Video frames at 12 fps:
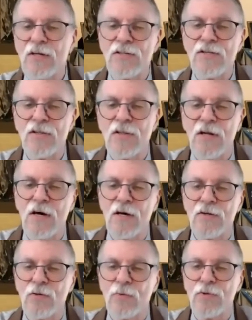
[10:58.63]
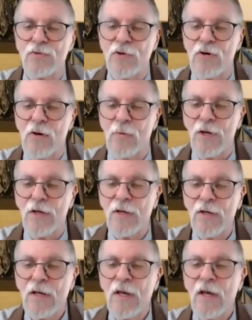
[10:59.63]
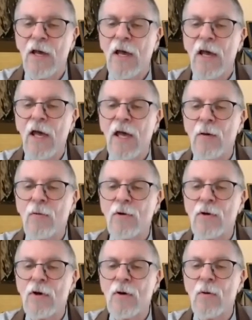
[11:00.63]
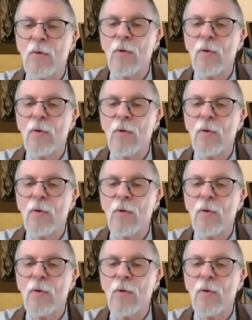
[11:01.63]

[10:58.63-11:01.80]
into the non-dual Dharma. And we'll go